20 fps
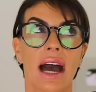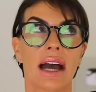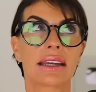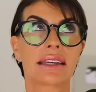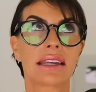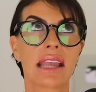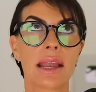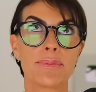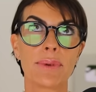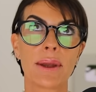are
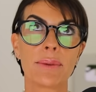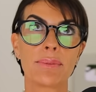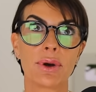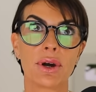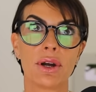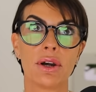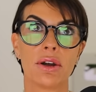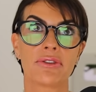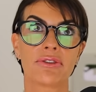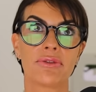
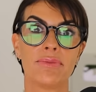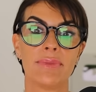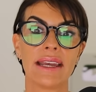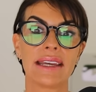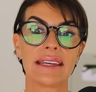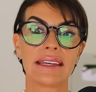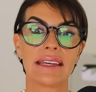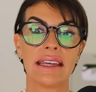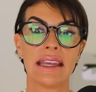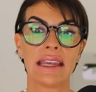capable of
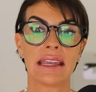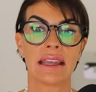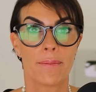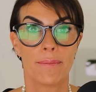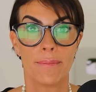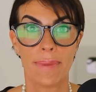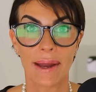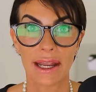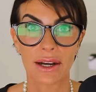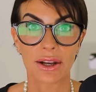making
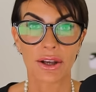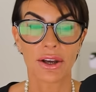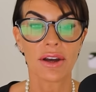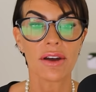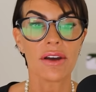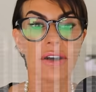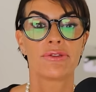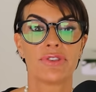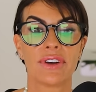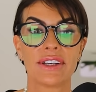
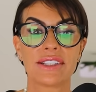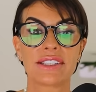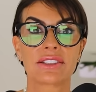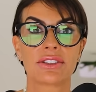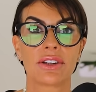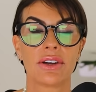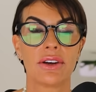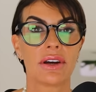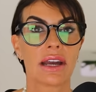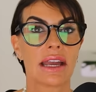better,
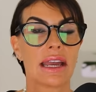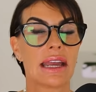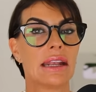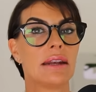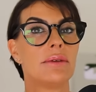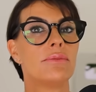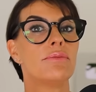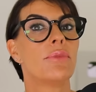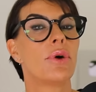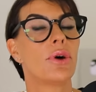faster,
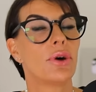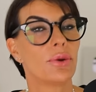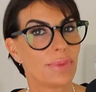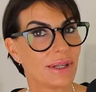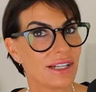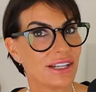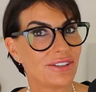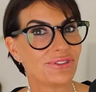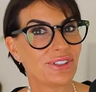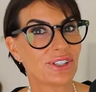and more
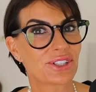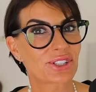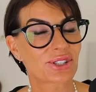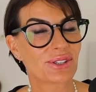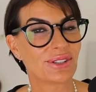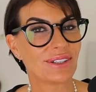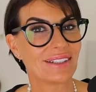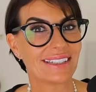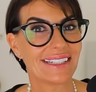beneficial